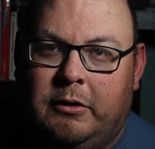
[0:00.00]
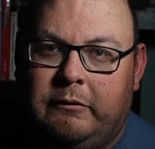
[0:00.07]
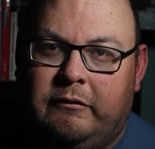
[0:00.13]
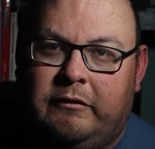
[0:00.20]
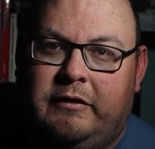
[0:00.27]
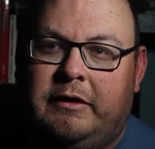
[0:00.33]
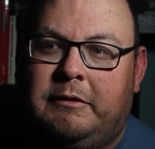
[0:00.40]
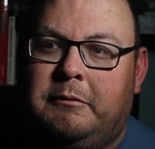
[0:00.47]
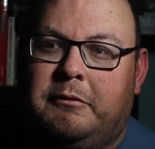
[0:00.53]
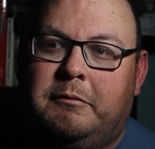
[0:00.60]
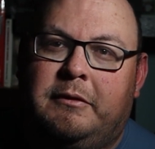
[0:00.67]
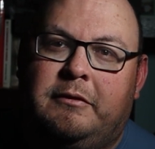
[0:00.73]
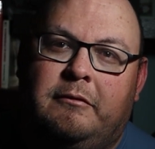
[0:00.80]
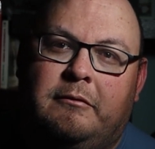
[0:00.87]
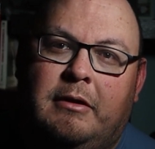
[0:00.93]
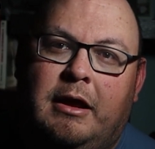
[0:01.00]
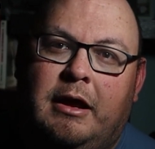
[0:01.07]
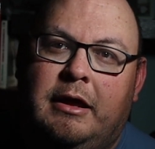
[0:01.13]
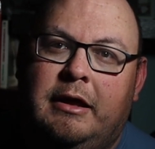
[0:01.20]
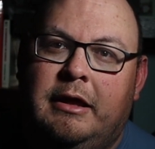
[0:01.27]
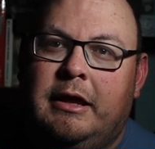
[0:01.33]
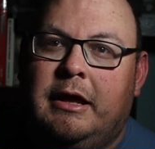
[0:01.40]
overseeded with winter
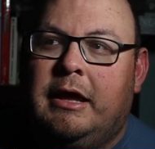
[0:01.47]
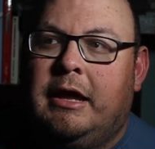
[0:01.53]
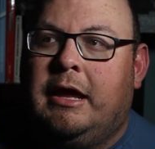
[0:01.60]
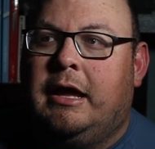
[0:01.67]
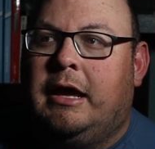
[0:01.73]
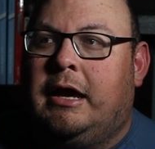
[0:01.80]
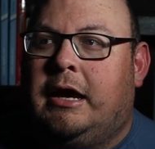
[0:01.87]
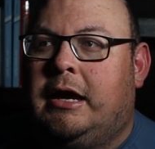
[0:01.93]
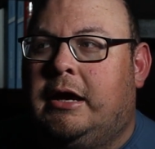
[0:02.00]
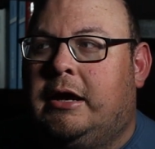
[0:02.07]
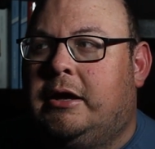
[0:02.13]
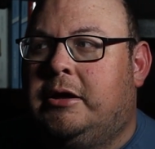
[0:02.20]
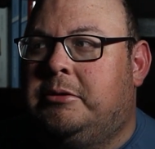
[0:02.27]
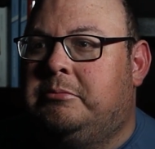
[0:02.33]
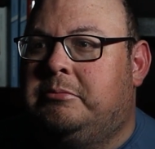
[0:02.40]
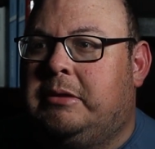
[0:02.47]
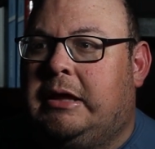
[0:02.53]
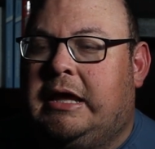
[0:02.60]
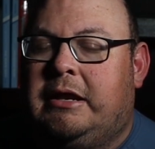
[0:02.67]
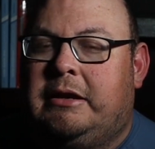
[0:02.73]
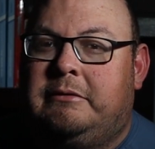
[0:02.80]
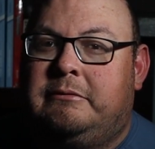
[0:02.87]
rye,
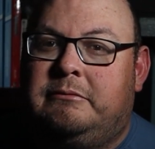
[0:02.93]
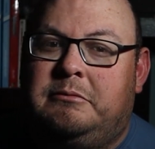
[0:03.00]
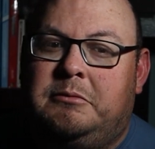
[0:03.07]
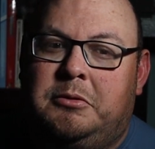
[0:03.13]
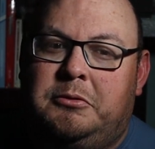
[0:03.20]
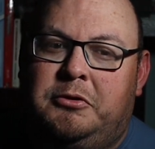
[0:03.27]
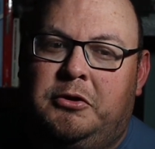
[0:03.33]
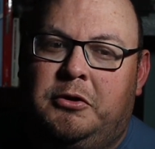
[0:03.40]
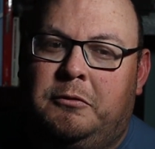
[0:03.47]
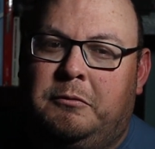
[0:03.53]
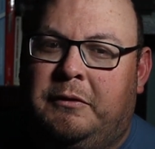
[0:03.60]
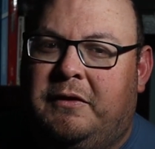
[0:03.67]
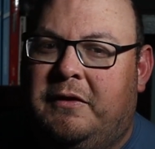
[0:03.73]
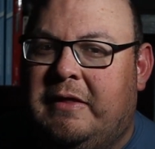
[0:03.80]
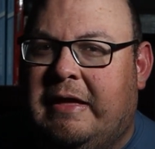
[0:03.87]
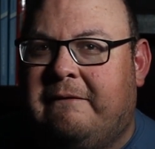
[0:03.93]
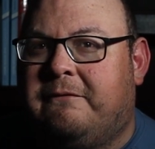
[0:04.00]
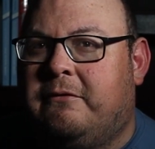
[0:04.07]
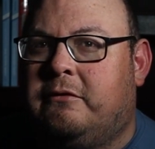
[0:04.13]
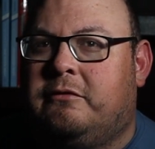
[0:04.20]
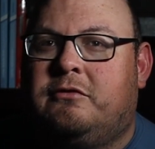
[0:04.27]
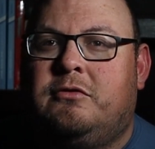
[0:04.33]
and within that
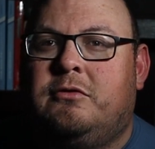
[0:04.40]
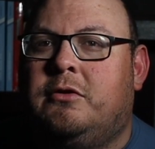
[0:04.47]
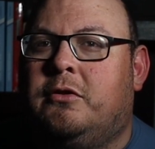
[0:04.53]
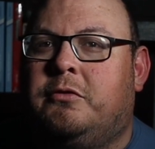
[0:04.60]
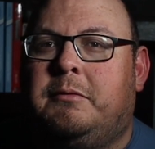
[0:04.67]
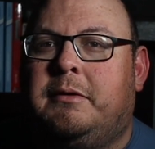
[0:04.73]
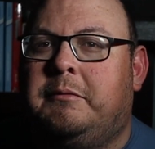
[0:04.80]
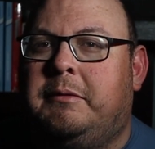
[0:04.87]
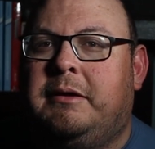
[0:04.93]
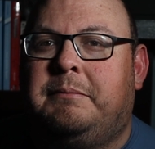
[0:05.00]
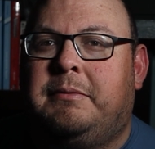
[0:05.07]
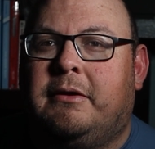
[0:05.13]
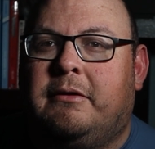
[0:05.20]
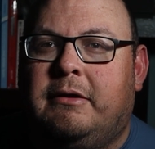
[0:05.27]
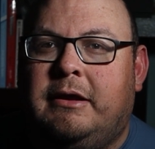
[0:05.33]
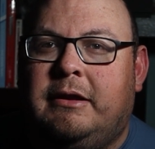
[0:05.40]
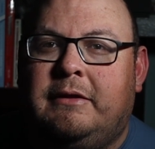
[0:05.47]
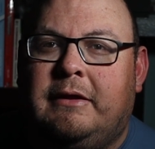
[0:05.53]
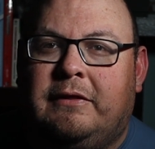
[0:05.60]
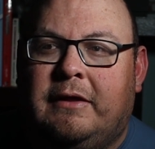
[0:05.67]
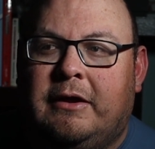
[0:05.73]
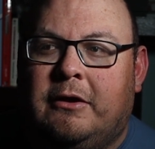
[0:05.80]
first 2 to 3 week period
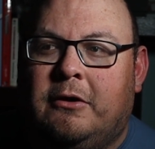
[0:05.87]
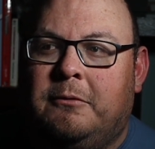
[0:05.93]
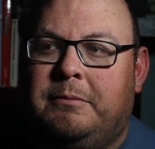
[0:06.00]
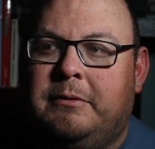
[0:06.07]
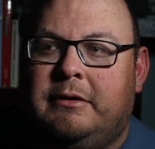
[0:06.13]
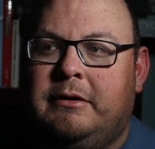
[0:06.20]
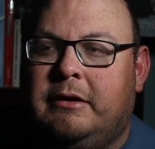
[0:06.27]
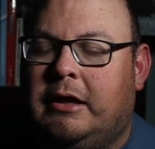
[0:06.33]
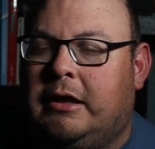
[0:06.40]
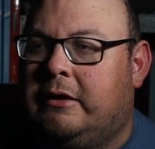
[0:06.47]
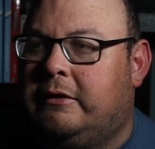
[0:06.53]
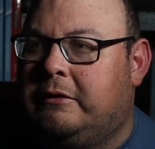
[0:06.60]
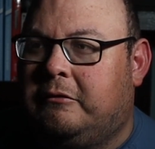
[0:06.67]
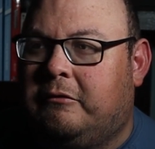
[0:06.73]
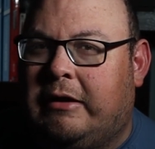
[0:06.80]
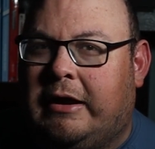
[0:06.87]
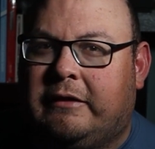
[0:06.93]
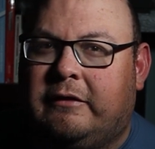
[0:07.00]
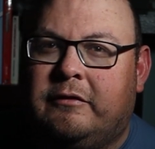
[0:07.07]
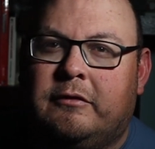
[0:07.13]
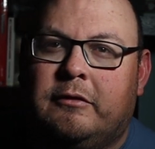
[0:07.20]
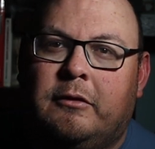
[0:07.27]
that they open, the
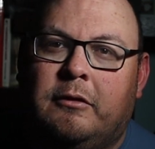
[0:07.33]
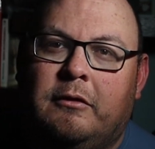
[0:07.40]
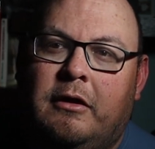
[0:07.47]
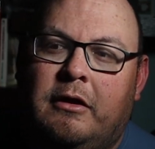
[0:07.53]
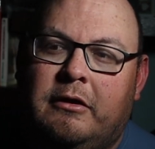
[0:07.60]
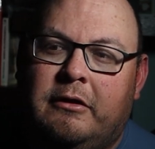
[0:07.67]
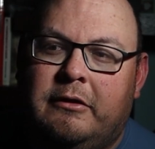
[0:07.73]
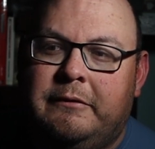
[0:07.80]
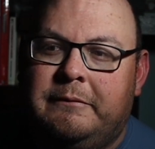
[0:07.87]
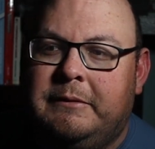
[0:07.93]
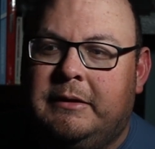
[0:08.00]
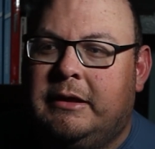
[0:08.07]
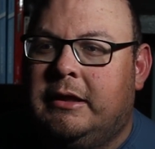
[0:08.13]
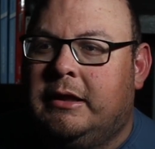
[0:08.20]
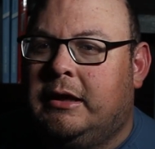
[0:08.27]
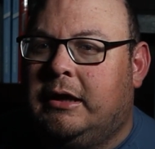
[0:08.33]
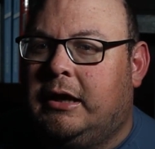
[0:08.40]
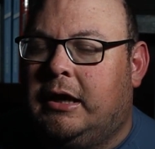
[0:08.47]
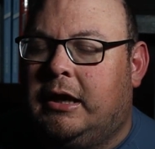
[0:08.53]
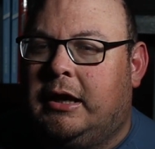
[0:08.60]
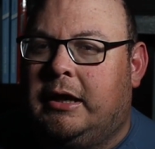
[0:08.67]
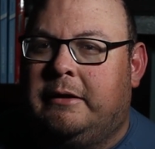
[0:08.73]
grass is a little longer.
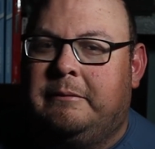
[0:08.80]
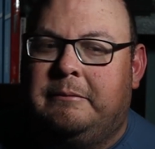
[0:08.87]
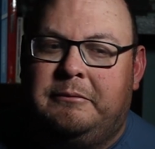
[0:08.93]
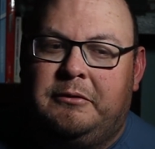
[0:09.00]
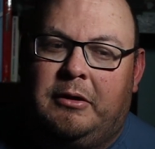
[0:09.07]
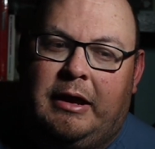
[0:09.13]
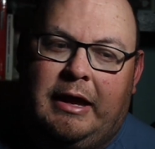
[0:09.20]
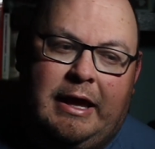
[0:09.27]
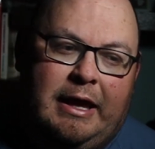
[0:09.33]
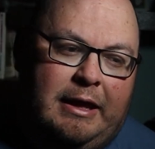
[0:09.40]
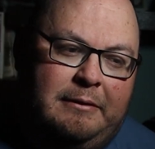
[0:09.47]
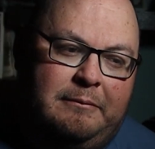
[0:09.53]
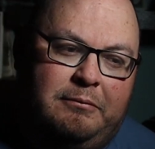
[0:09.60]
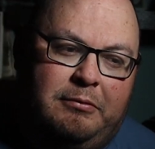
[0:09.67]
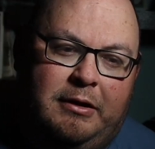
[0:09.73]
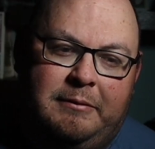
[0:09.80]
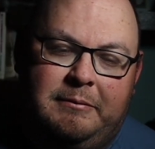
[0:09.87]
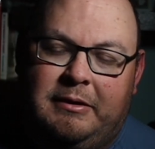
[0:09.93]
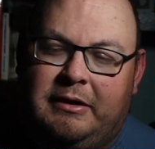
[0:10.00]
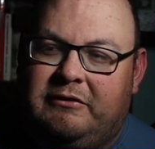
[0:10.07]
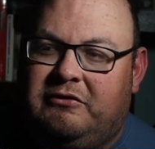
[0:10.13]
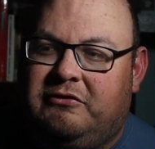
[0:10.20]
I had pretty
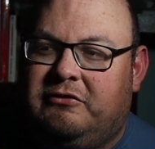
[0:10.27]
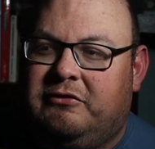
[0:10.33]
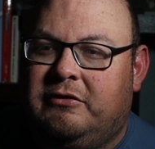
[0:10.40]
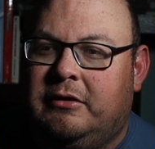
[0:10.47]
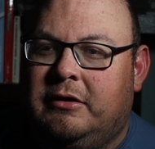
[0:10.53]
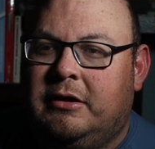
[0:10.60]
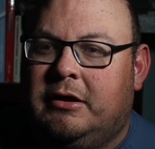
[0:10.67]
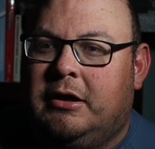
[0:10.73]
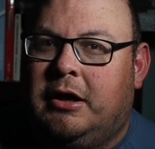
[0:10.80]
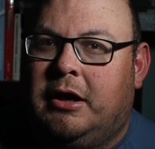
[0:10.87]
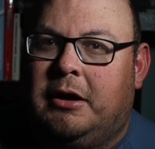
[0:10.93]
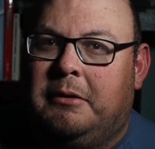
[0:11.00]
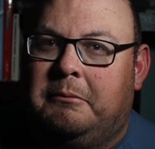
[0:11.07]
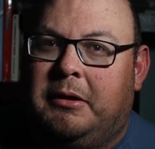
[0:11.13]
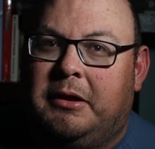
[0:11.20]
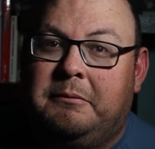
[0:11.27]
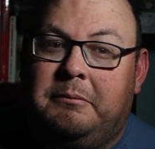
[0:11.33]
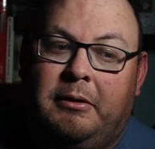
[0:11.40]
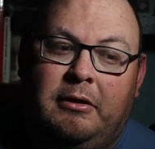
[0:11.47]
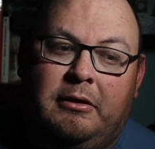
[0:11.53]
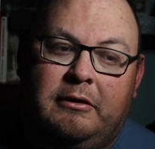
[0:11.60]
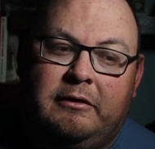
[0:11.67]
much mud
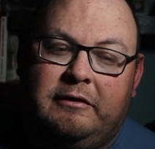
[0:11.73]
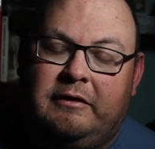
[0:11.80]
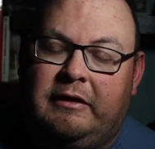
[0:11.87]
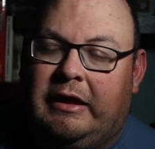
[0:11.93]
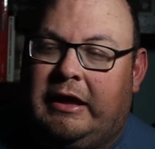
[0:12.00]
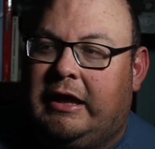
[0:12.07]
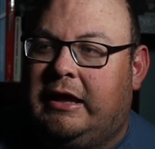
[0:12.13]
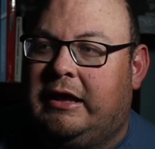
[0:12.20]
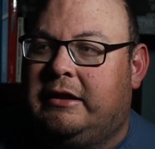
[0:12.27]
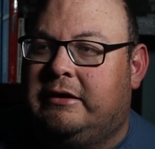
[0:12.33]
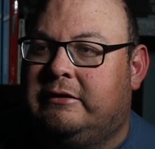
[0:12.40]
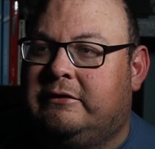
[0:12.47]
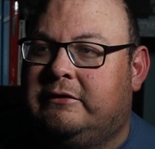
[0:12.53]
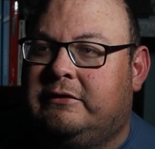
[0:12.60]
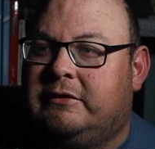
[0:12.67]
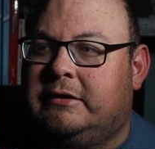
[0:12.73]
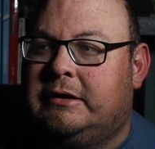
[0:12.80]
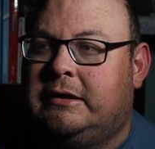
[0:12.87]
balls and